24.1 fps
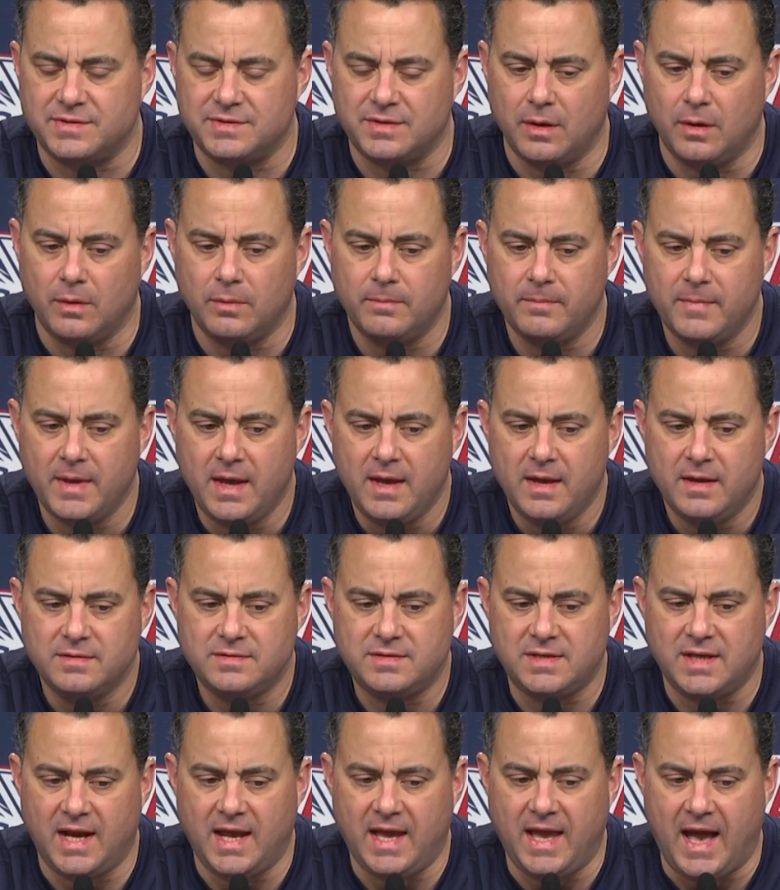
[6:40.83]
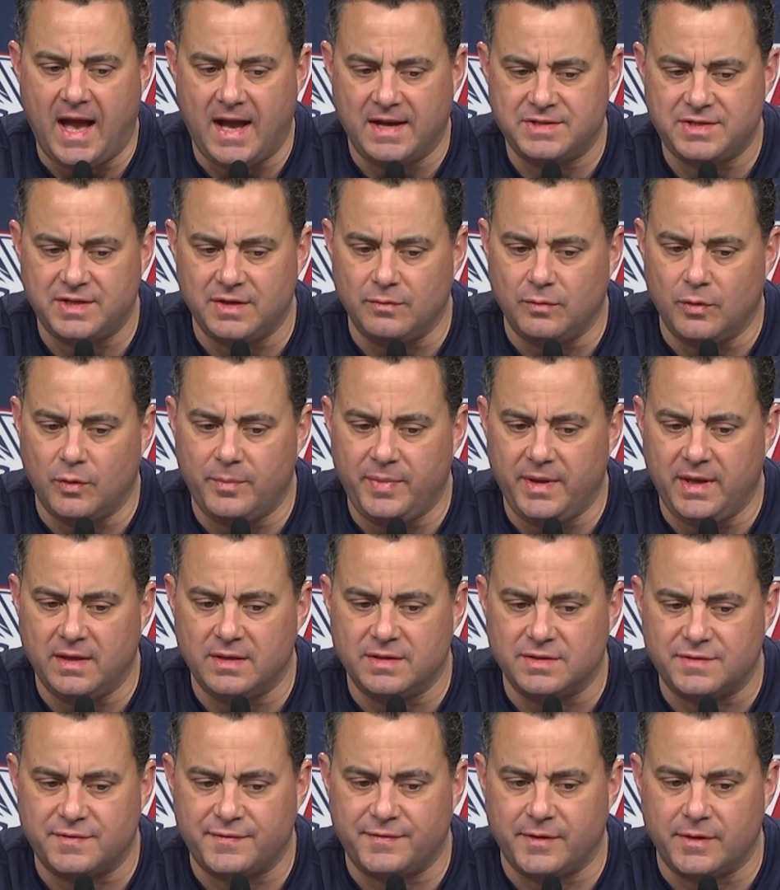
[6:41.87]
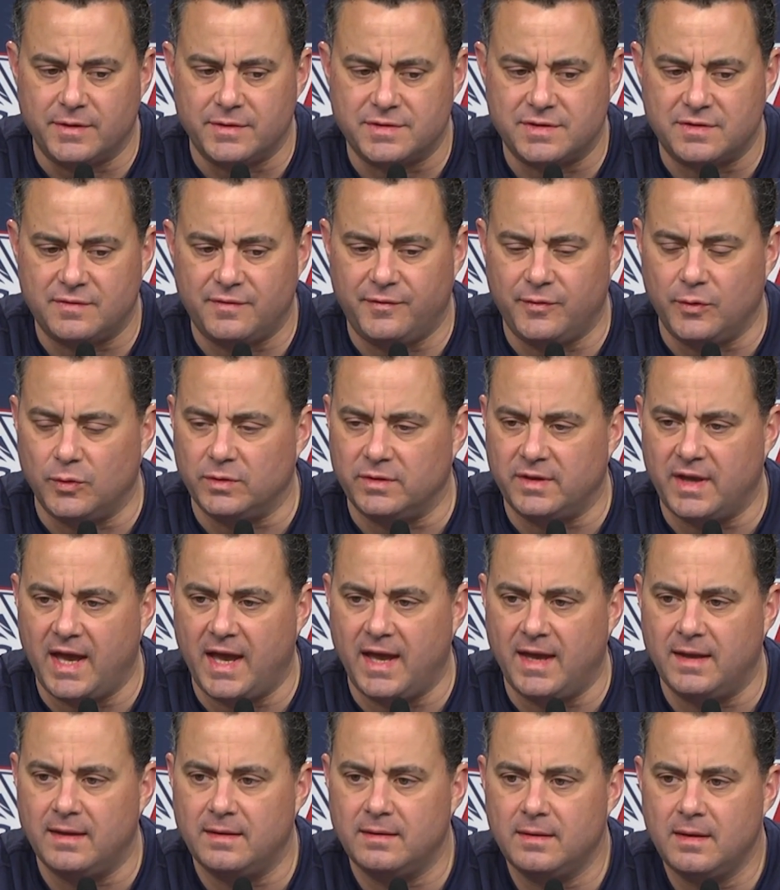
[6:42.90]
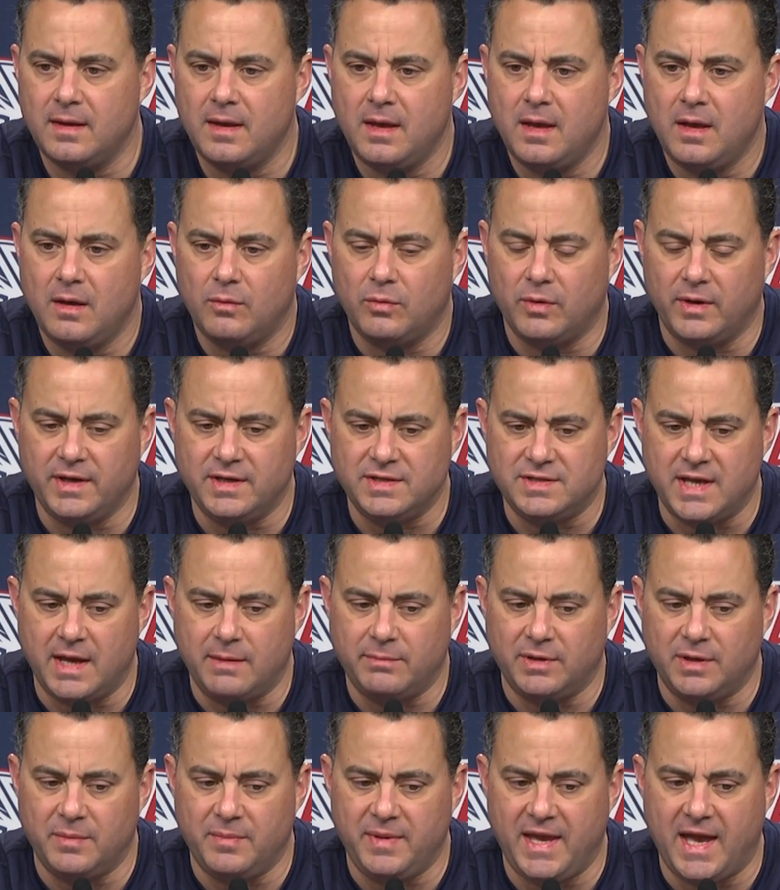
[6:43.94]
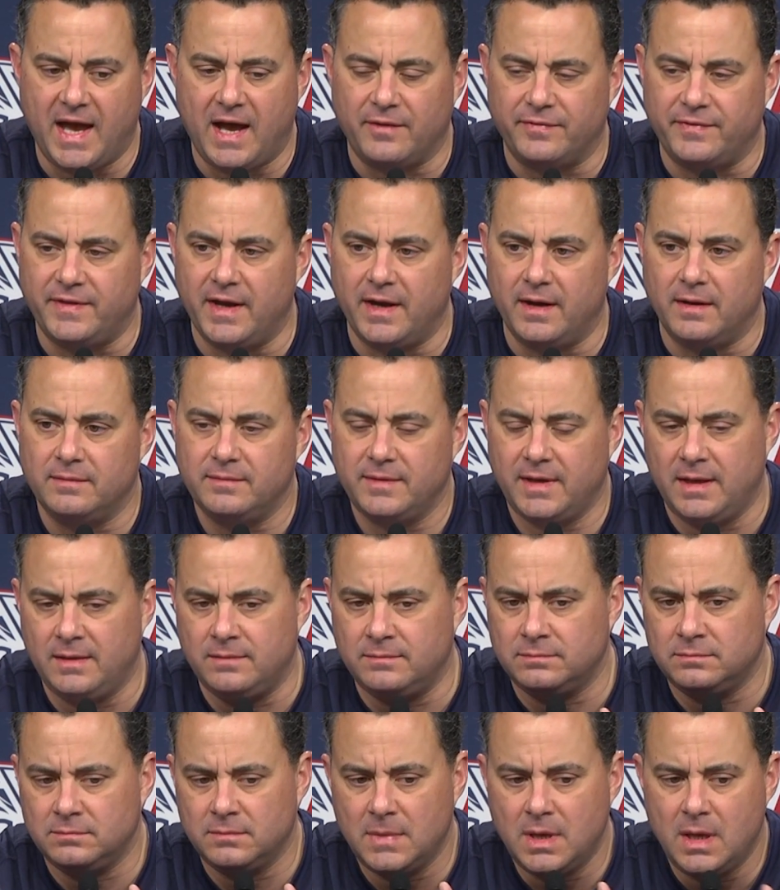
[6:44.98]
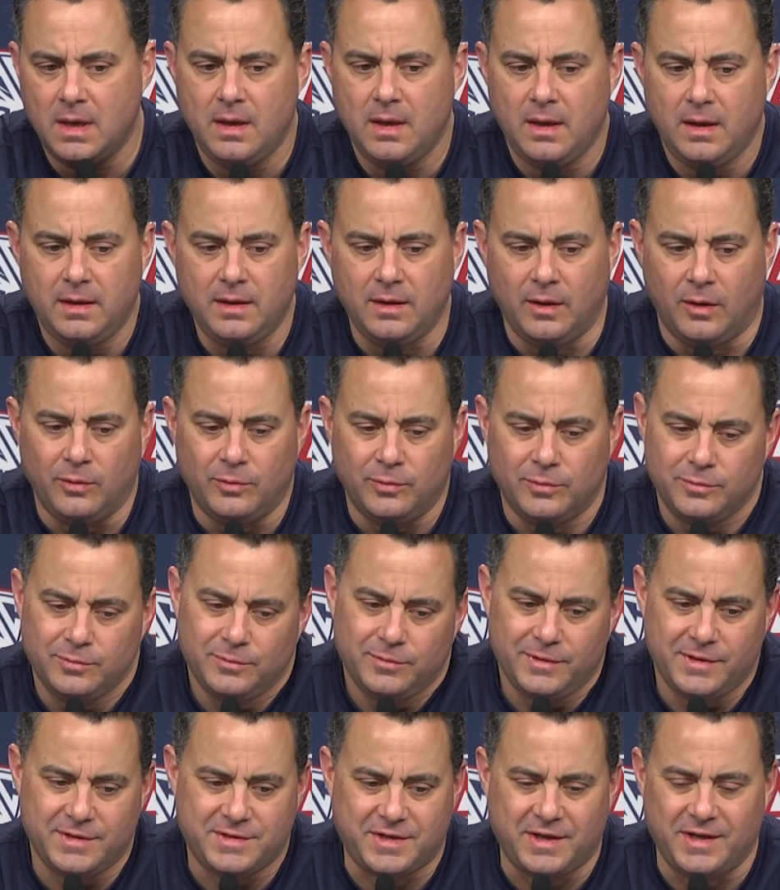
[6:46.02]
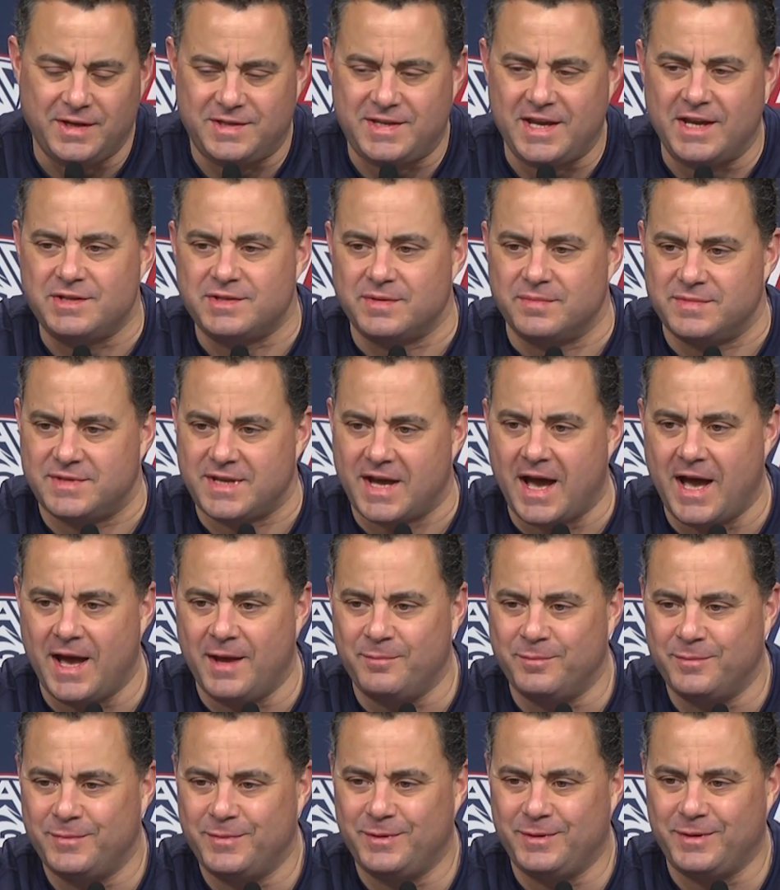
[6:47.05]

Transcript: So today actually will be his first full day where he's able to be out there, and you know it's going to take some time.